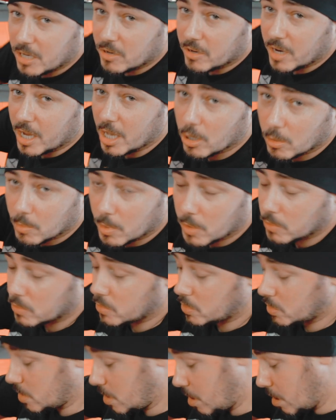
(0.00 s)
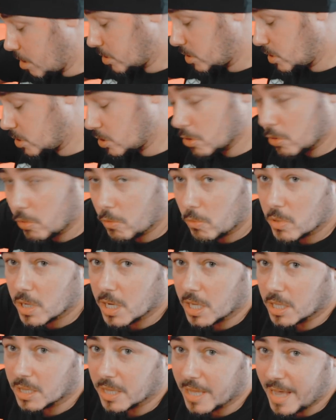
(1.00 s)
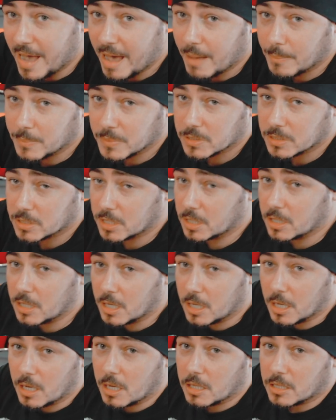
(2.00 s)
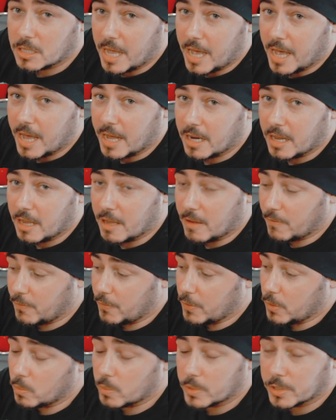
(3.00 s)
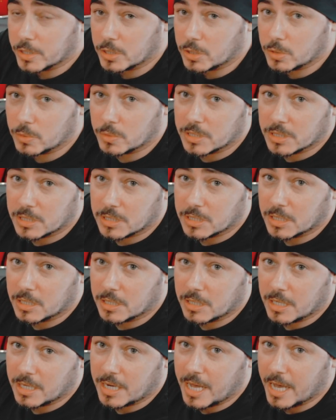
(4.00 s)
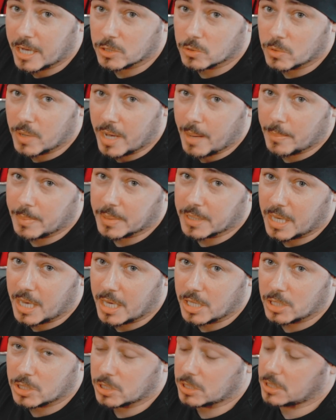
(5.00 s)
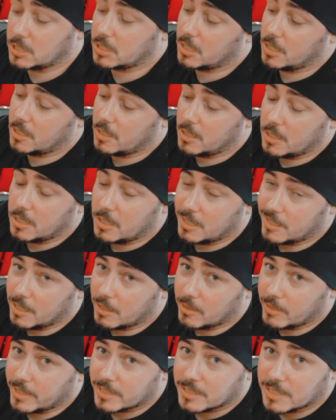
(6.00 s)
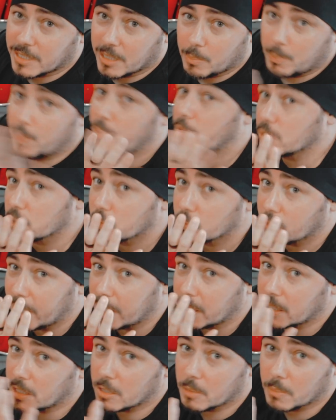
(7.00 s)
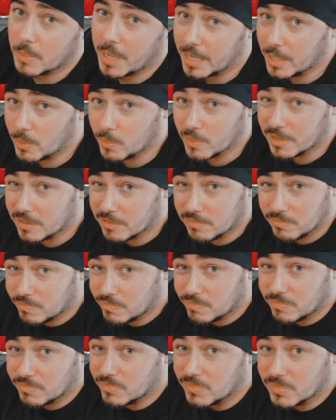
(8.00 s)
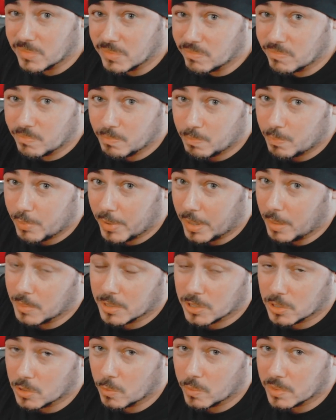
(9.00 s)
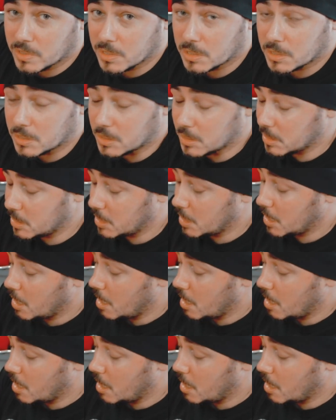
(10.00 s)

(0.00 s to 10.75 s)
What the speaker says: Your elbows are so collapsed that if you were to do this in an actual application, you know, it's gonna push right into your body with pretty much no resistance.